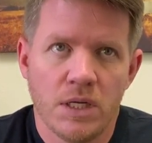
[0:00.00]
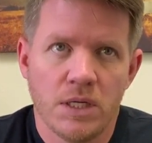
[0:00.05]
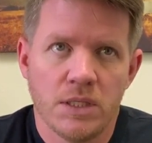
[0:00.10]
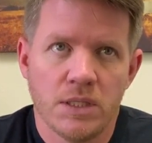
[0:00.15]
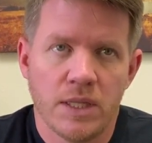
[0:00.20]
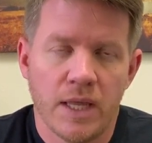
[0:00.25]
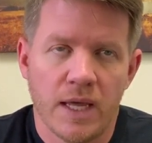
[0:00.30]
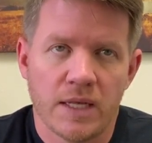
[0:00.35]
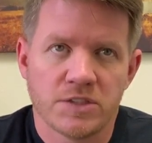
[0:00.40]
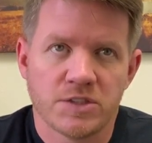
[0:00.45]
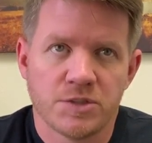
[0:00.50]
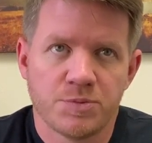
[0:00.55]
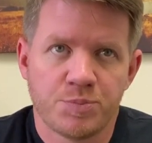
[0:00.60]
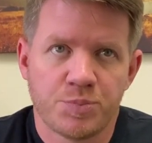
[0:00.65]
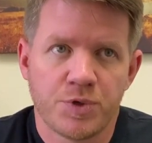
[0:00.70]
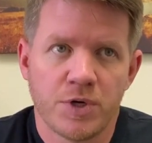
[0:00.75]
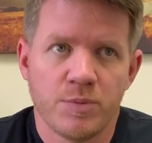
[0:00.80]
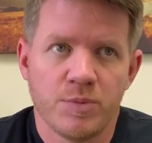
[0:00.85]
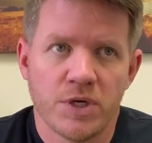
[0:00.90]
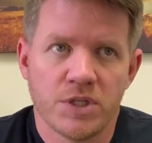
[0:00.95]
that's
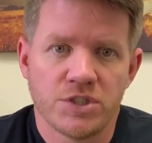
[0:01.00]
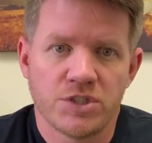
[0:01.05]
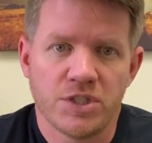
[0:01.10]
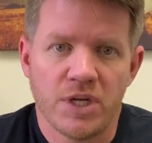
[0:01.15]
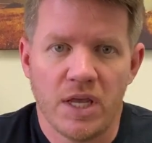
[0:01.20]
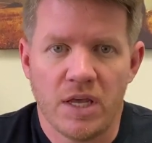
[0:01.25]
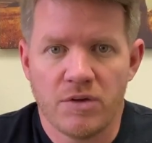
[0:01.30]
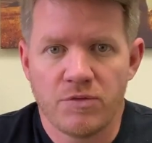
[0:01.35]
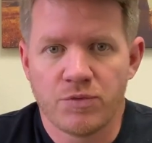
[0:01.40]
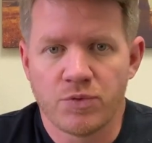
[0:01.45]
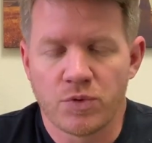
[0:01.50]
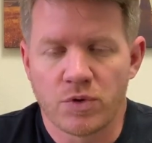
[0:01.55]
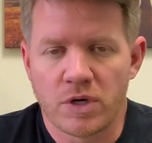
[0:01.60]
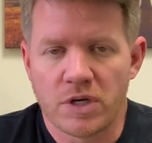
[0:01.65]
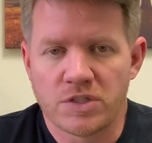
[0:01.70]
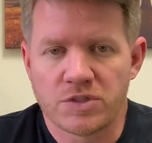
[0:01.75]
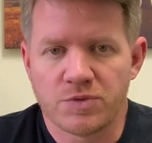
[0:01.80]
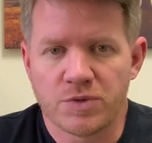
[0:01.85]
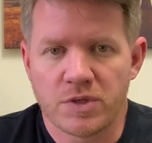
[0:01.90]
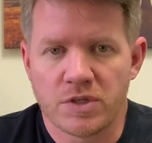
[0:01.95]
pretty much it for
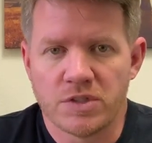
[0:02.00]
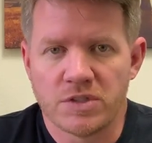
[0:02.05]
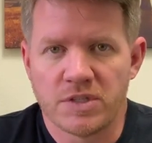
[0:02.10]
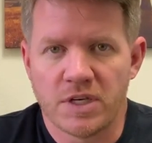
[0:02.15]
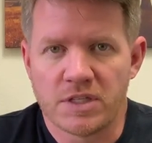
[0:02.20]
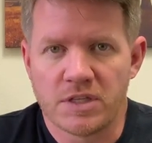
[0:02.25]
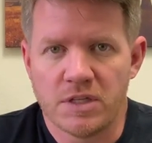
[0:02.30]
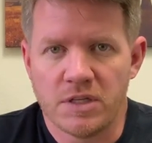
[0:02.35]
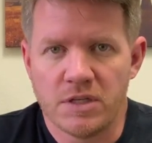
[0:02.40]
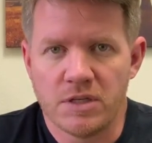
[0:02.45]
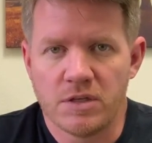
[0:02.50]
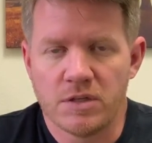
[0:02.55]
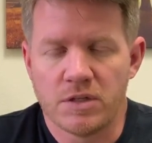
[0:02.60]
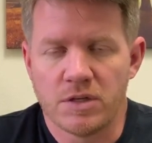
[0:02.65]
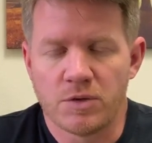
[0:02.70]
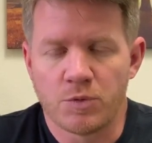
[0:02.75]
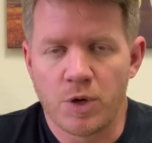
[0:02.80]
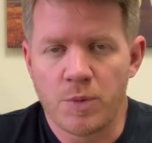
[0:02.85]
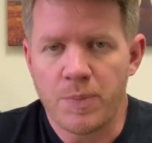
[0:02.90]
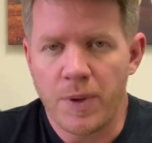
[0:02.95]
as far as like the
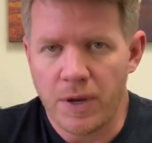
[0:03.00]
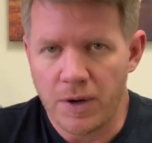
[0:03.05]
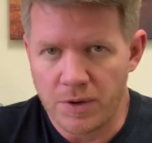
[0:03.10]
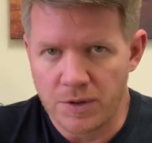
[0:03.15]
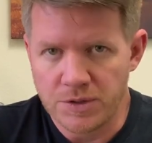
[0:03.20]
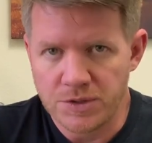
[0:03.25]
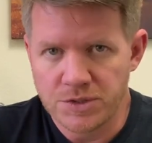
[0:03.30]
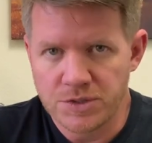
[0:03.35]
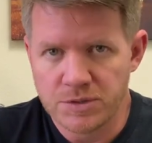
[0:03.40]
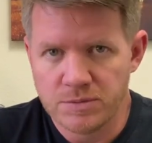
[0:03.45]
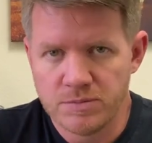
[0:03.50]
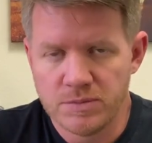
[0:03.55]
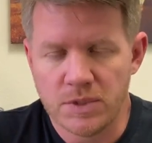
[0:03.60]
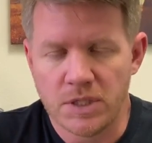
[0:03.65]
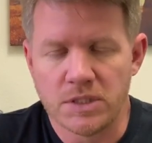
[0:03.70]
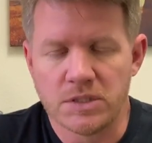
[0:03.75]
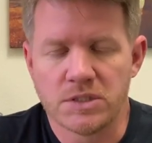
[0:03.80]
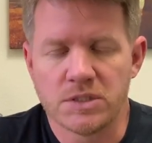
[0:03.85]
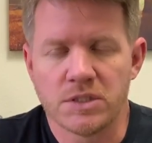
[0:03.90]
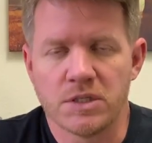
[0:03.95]
repairs
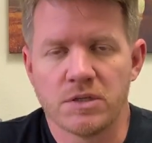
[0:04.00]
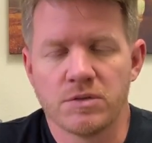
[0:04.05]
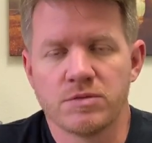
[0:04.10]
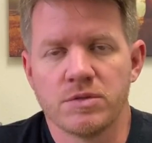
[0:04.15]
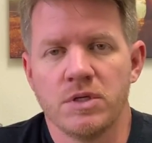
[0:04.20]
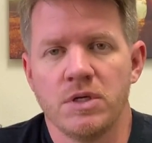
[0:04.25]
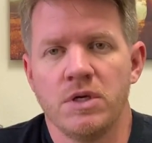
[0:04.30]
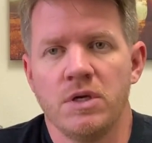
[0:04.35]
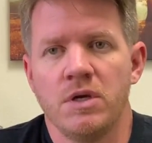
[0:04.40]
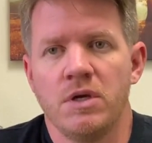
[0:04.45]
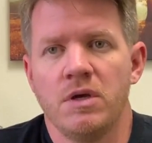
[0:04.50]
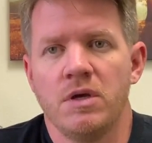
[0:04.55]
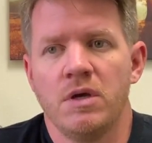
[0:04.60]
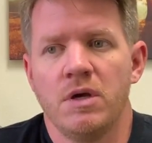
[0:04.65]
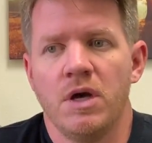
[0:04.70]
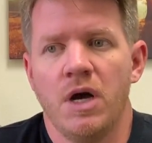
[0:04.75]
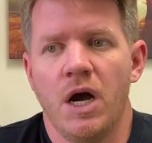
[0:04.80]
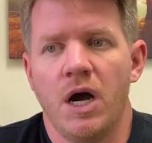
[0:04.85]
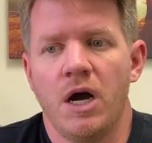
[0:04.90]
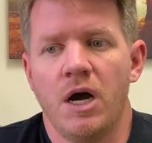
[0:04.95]
and stuff.
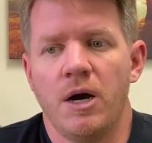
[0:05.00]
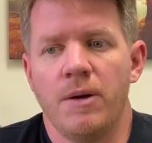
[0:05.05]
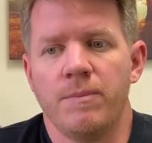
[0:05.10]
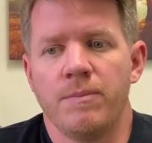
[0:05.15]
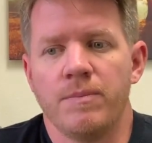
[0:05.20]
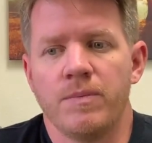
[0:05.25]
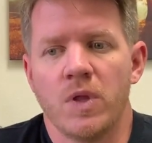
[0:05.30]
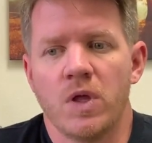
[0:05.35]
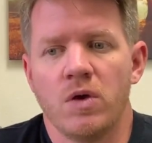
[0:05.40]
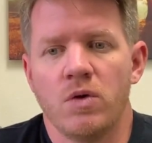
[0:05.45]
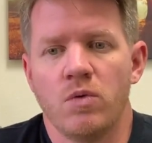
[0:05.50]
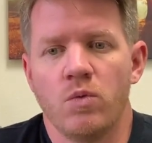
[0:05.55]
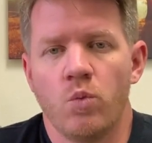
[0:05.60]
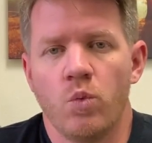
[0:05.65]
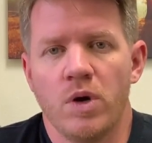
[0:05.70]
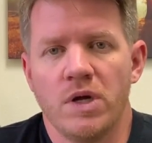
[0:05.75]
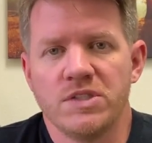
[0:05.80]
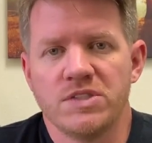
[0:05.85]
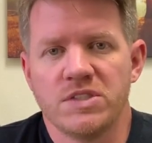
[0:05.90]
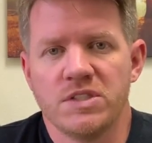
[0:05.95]

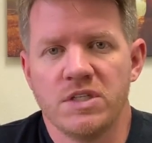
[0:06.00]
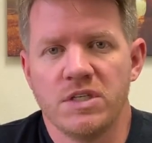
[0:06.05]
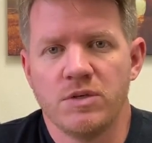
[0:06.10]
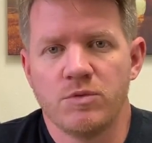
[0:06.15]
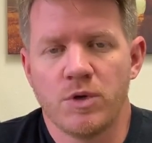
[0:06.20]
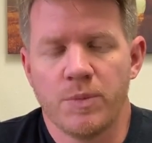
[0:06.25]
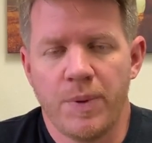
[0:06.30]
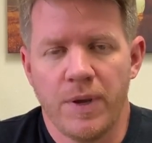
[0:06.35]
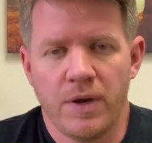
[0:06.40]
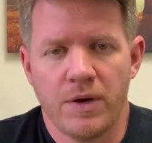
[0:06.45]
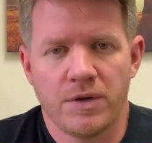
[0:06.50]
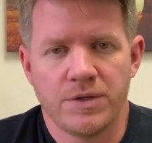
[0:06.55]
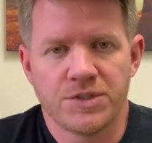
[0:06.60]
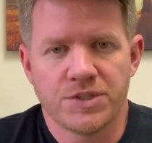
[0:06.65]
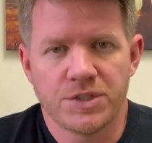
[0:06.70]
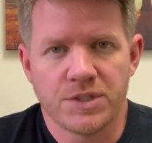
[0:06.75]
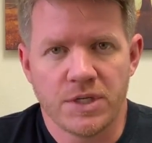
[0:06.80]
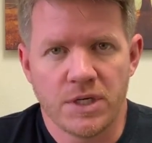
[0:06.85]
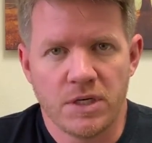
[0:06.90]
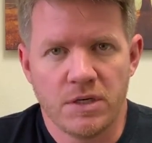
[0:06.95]
Once the repairs
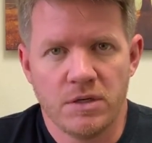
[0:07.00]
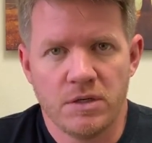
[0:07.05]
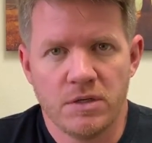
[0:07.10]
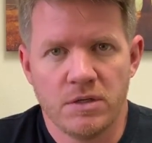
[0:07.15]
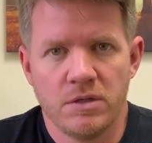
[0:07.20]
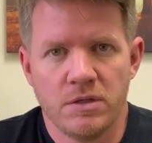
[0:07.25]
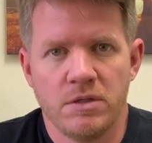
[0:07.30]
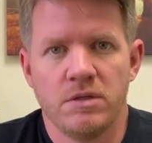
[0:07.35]
are done